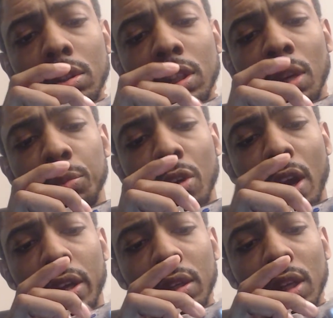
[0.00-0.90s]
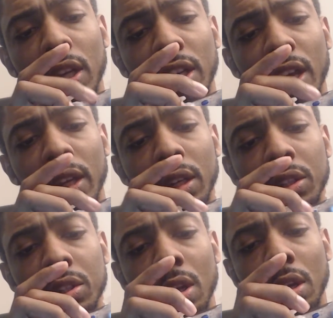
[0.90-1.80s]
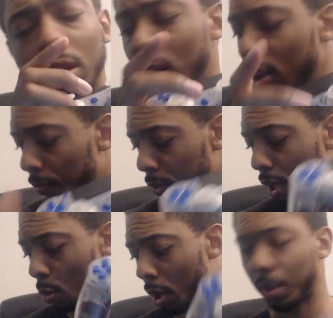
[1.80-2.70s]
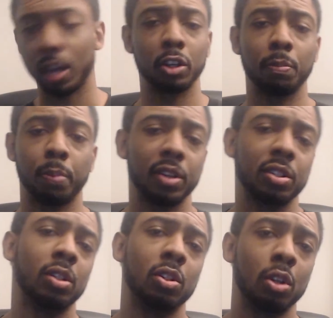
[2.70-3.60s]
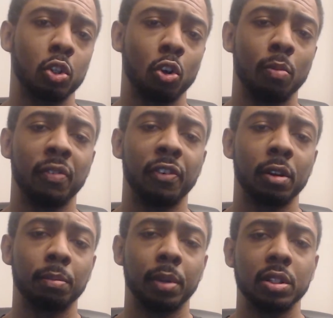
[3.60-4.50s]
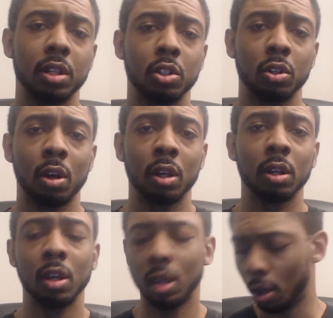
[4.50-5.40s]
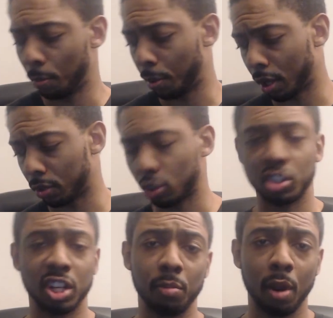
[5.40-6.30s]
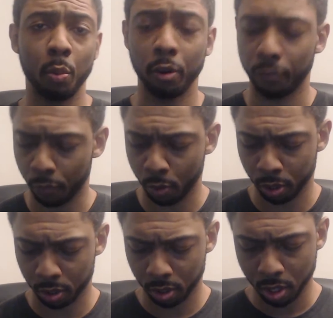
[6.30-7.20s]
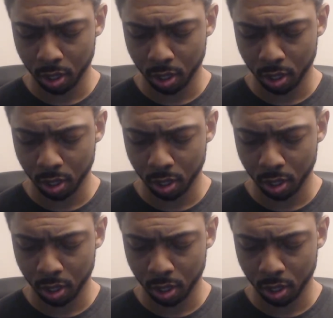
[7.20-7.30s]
See, I'm trying, and I can't get it stuck. The other one I'm not going to press because it's going to turn my fucking PlayStation on. But just take my word for it.